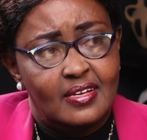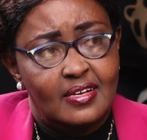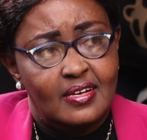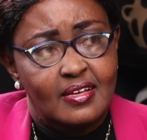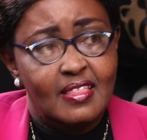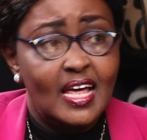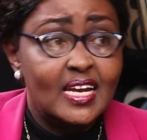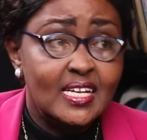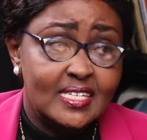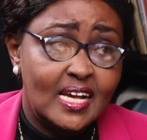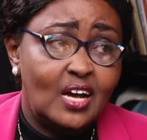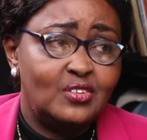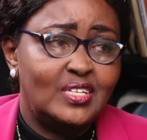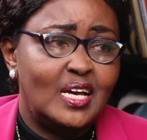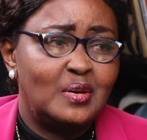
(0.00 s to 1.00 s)
That is how
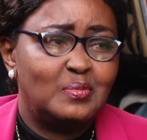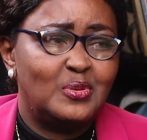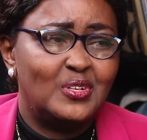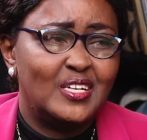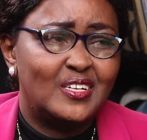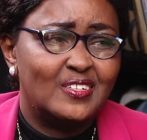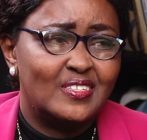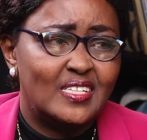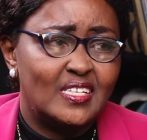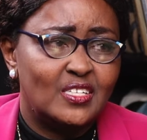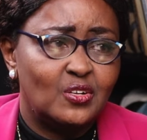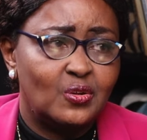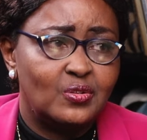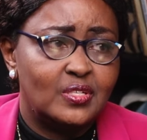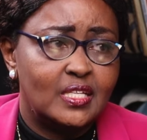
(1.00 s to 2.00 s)
diabolical this
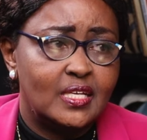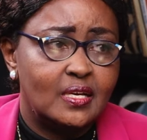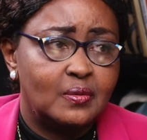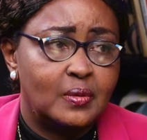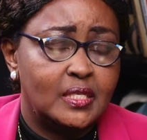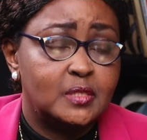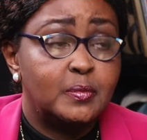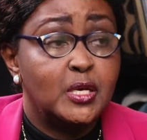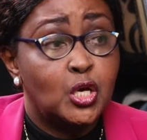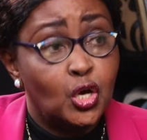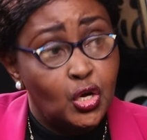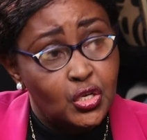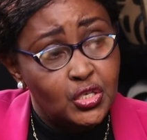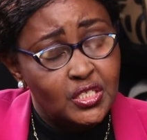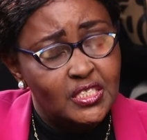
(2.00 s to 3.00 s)
whole thing was,
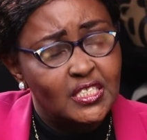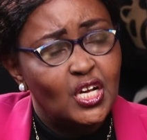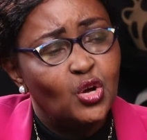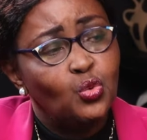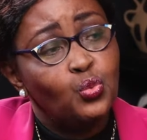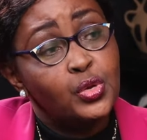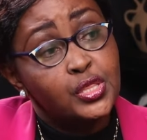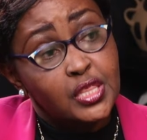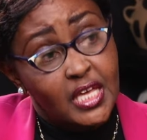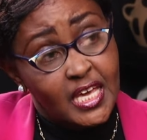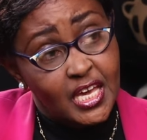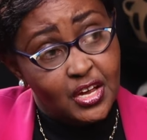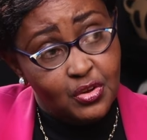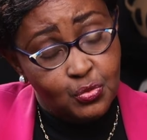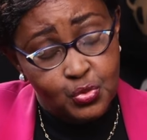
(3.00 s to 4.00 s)
because
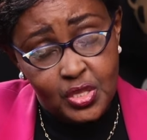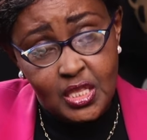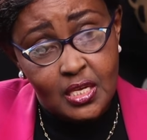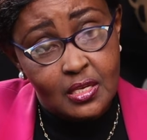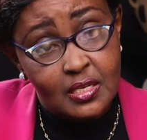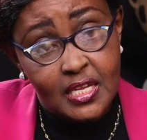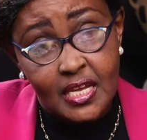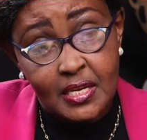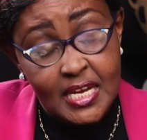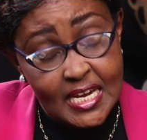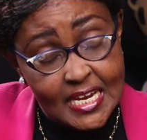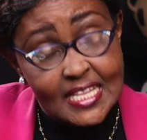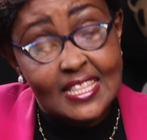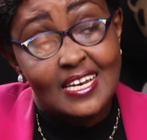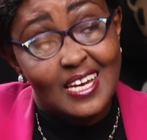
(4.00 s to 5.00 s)
they needed
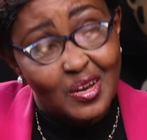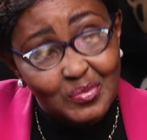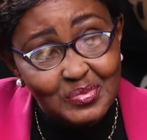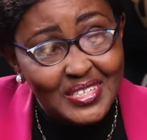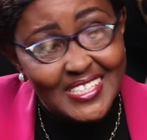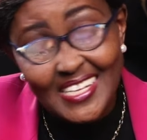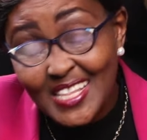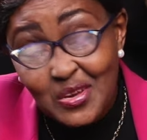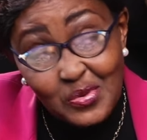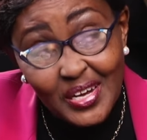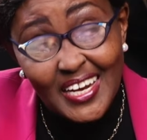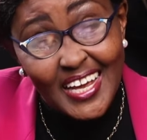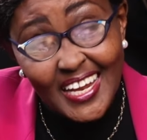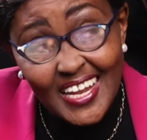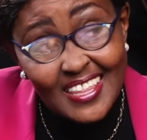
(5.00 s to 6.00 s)
the numbers and they weren't
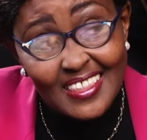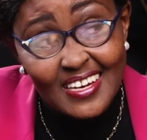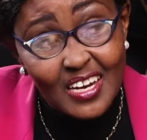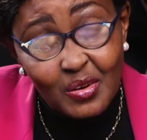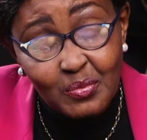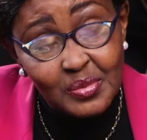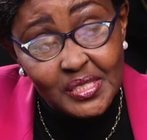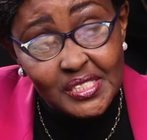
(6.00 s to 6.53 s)
getting the numbers.